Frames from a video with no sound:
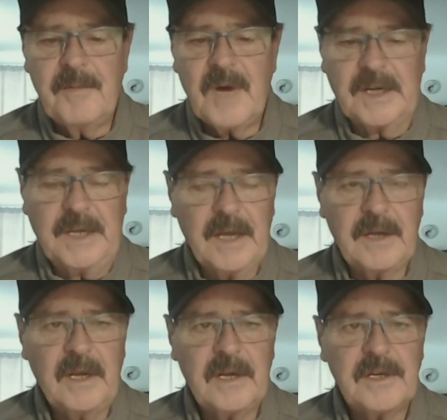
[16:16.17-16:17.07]

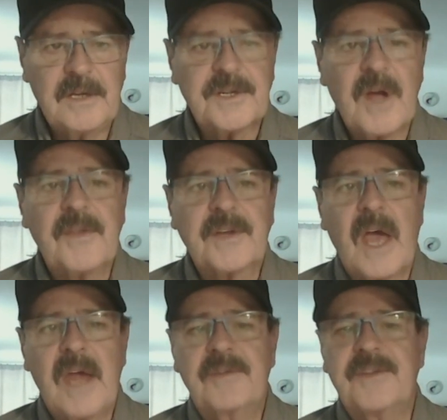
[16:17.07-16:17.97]
again, it's on the
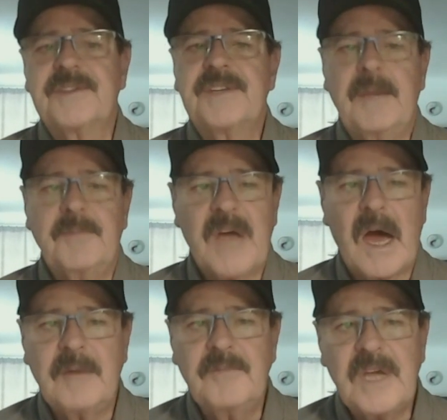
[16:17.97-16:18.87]
kind of the same
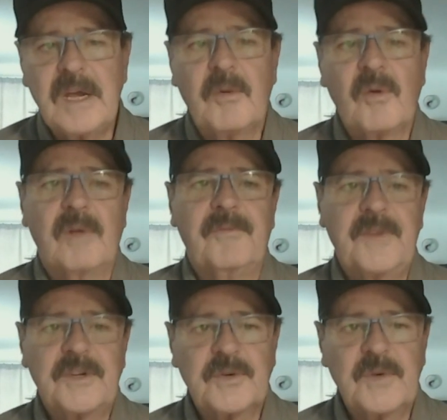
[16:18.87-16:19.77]
timetable of
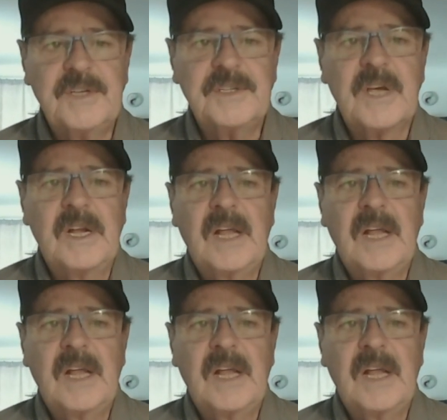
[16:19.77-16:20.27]
fisheries